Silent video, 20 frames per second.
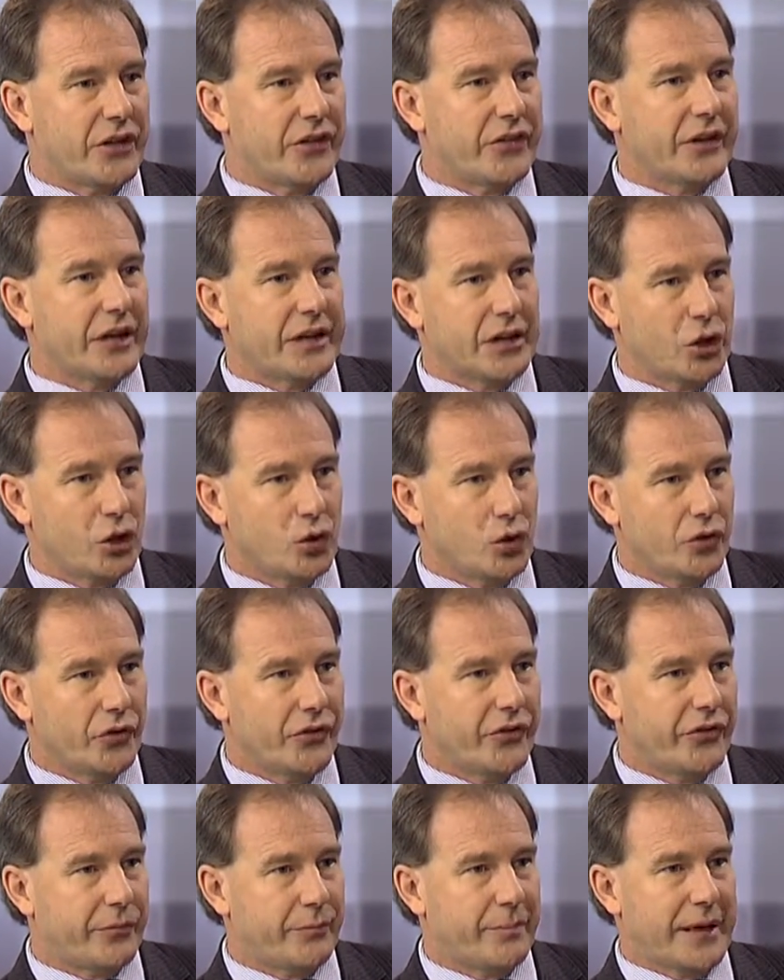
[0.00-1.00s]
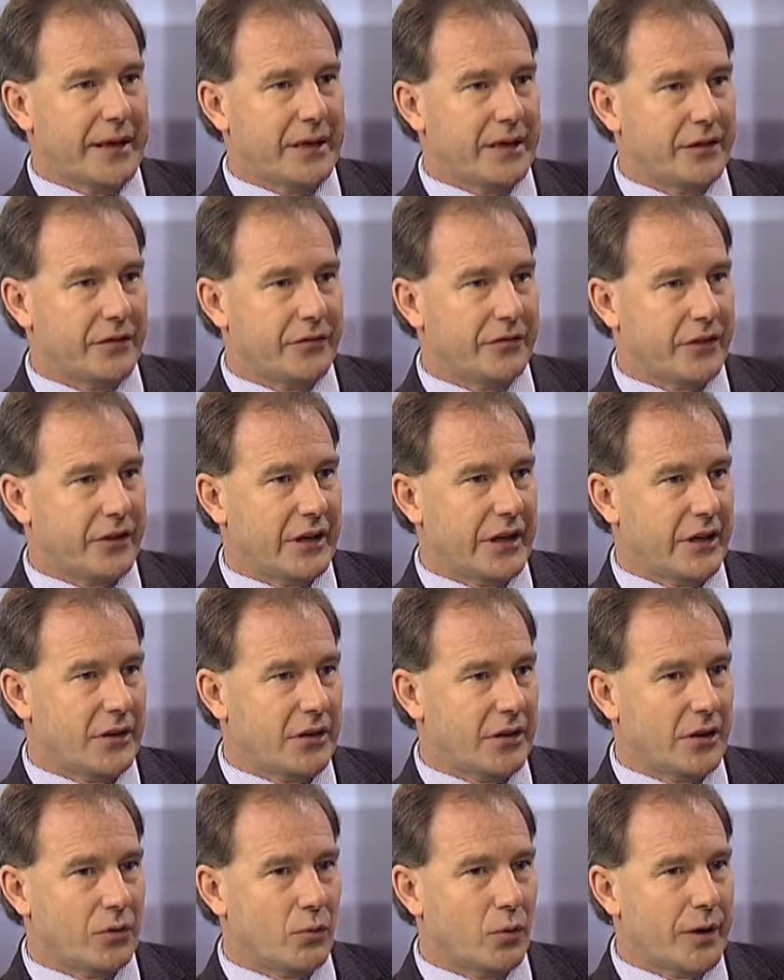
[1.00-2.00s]
Is that a good spend for
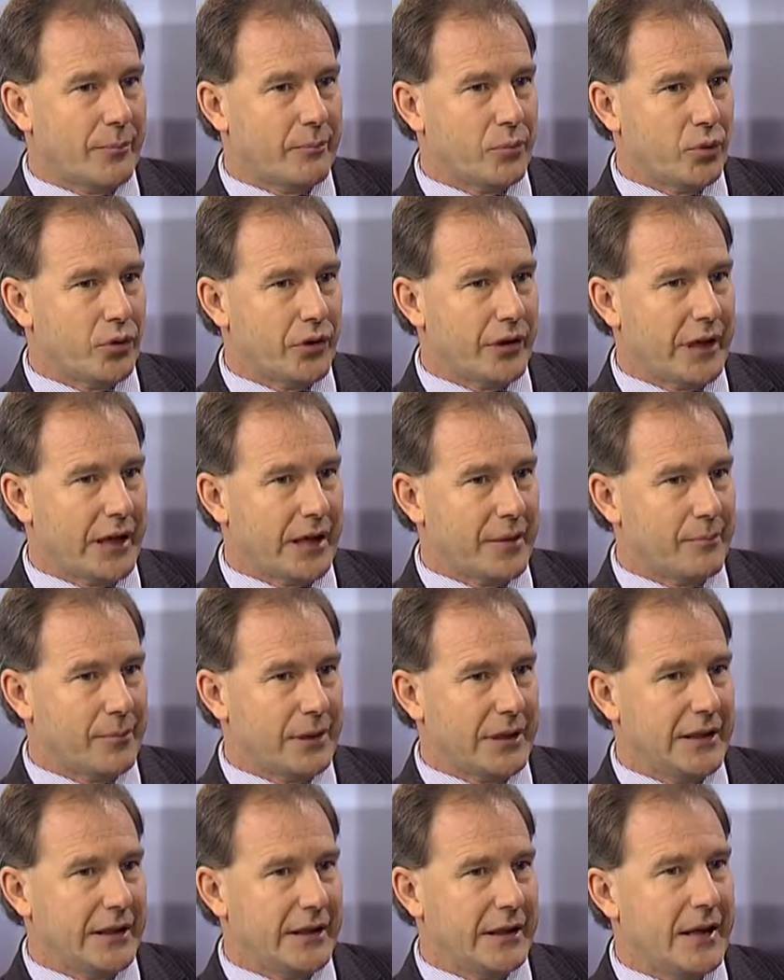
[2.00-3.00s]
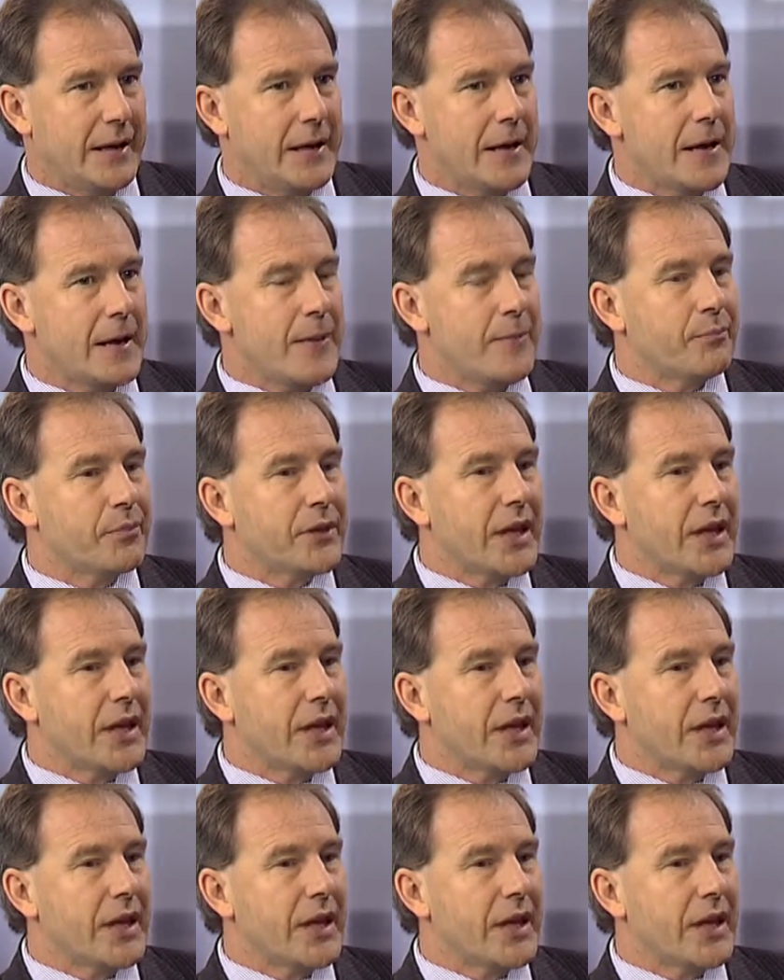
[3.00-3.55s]
that? You know, 1.8 so billion. reviewing it.